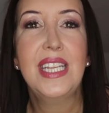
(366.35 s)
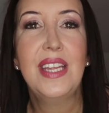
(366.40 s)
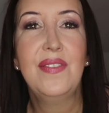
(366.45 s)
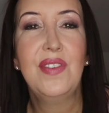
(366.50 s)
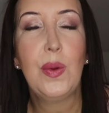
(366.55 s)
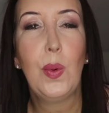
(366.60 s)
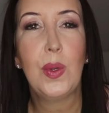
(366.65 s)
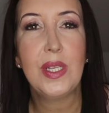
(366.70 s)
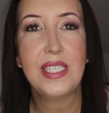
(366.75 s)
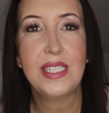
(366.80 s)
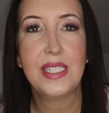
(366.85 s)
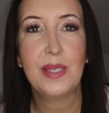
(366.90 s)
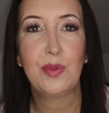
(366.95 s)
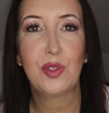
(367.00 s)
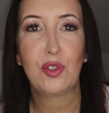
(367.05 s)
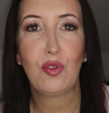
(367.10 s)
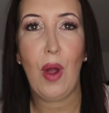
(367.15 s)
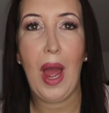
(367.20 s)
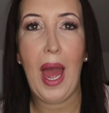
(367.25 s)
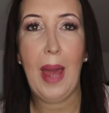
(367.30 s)
And if you want to
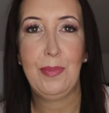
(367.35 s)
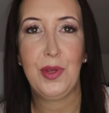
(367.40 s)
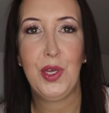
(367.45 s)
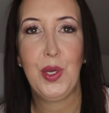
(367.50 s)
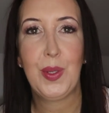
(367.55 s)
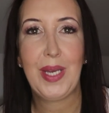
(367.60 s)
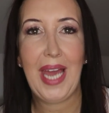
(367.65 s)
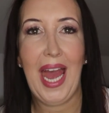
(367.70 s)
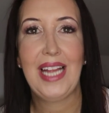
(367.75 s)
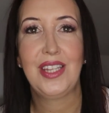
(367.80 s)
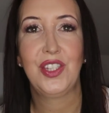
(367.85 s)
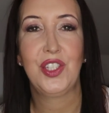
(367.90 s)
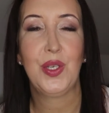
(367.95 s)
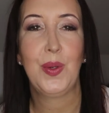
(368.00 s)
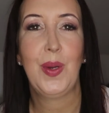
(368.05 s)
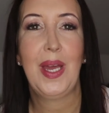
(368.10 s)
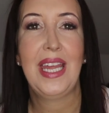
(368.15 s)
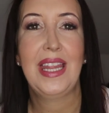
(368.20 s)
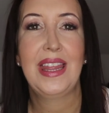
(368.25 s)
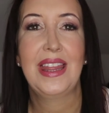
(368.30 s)
subscribe, you can
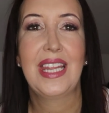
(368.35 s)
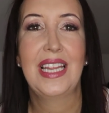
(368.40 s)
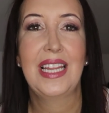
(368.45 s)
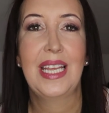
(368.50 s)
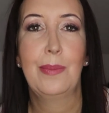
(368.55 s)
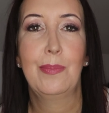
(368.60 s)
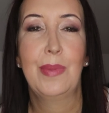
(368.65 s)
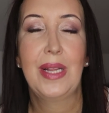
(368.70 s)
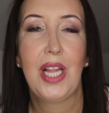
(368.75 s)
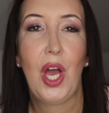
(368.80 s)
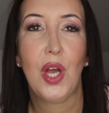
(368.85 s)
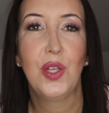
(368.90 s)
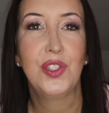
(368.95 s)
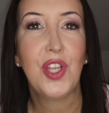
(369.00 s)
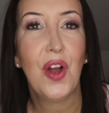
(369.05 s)
do in the link below.